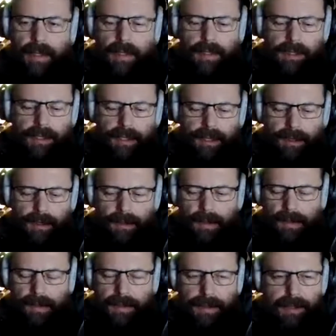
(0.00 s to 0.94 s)

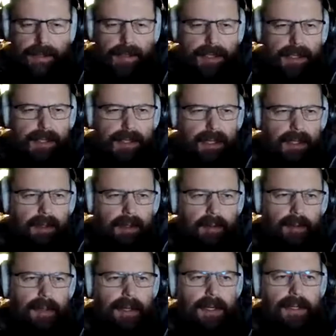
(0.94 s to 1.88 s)
So that's kind
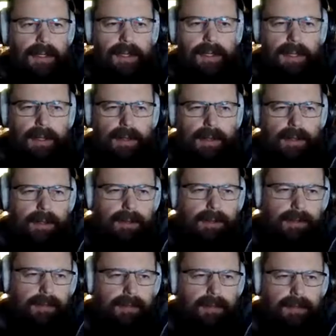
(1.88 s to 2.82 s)
of my little
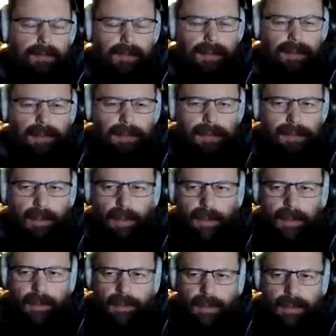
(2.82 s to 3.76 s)

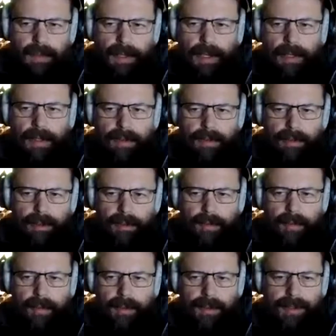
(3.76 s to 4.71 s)
talk for
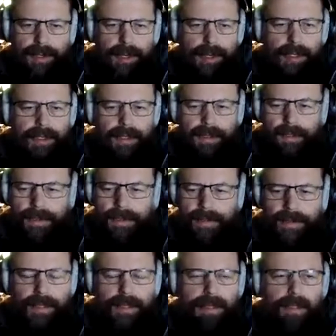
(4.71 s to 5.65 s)
the day. And
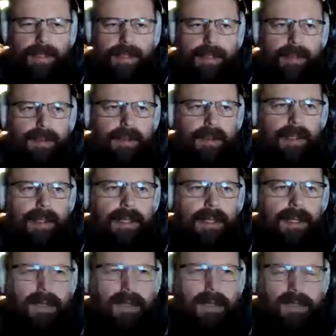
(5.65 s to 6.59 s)
you know,
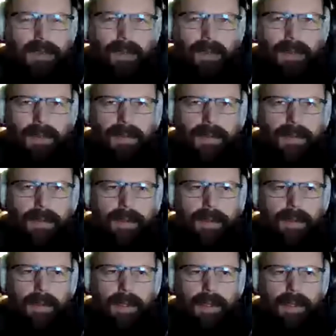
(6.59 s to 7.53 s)
I thought
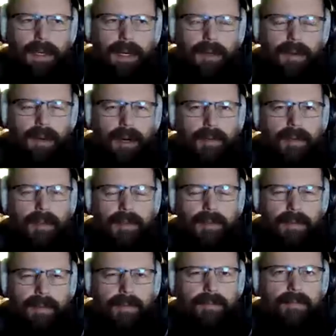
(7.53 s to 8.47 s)
I would
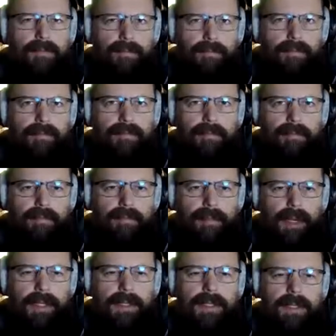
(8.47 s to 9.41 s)

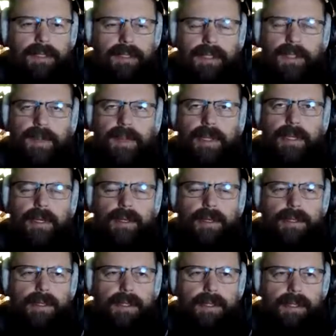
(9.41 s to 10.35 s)
mention this
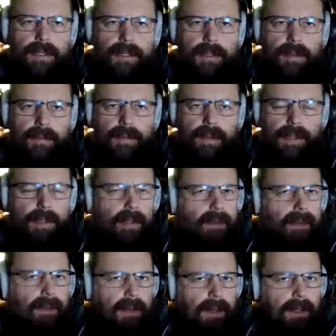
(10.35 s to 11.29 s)
because
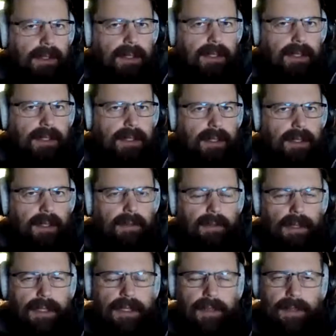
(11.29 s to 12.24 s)
wealth is
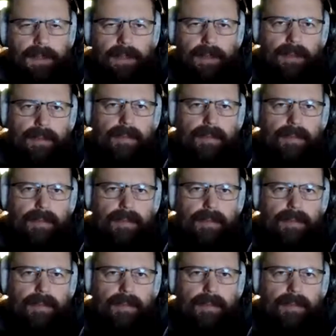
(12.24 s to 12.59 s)
invisible.